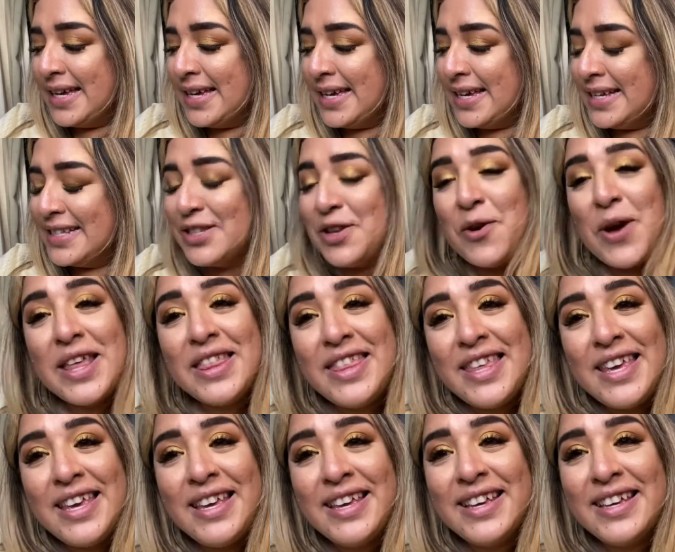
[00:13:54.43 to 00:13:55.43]
So I
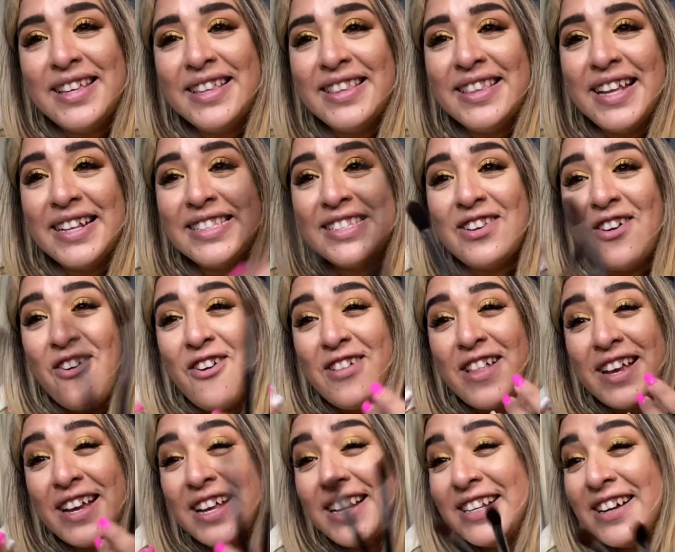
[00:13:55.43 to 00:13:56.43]
think that's all
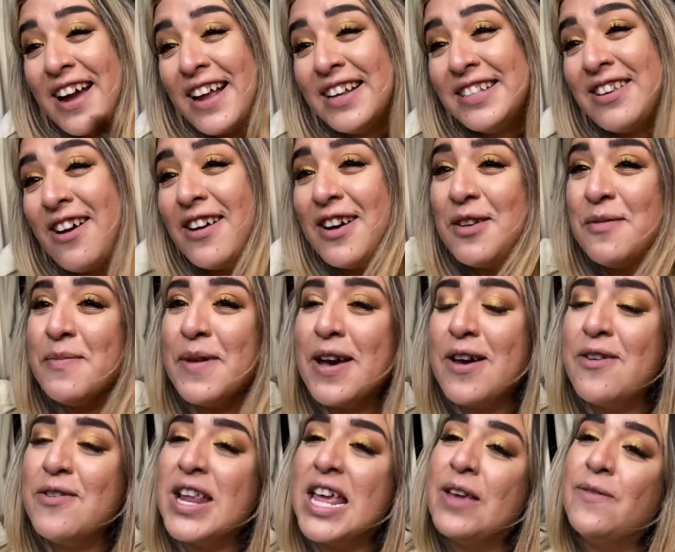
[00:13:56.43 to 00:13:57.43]
I can kind of talk
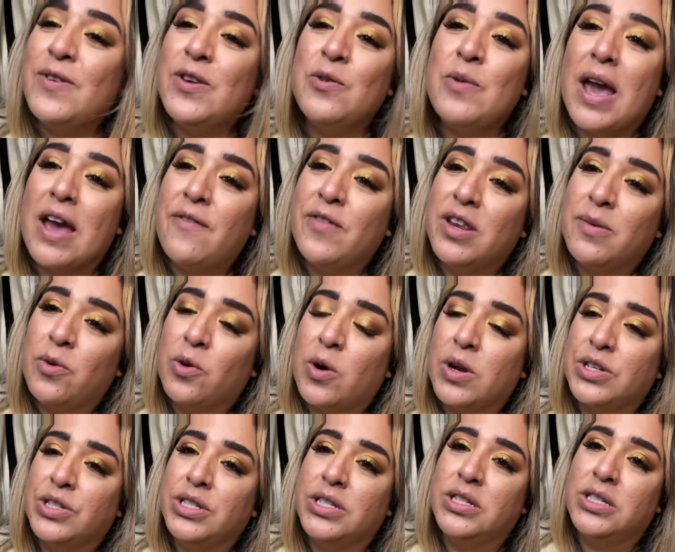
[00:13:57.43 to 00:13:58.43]
about. If you have any more
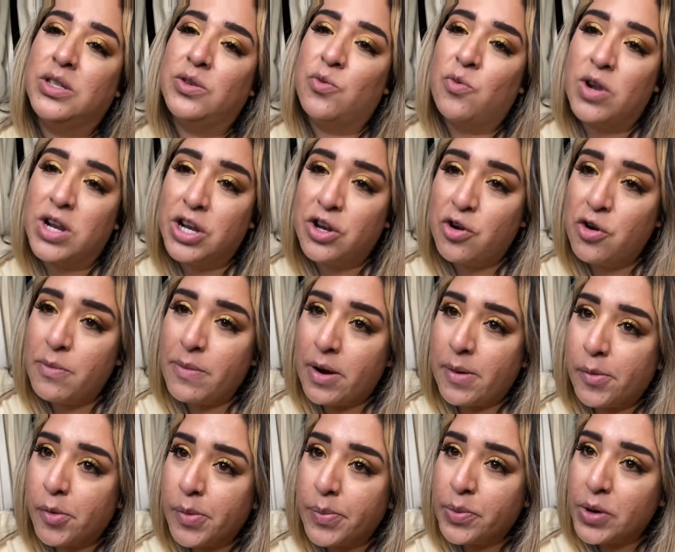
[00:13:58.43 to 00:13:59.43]
questions, you want to know
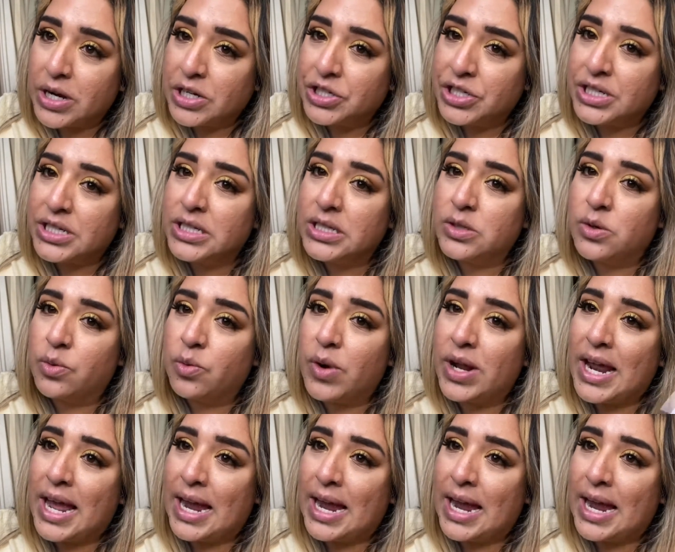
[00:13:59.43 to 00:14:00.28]
about what brushes or what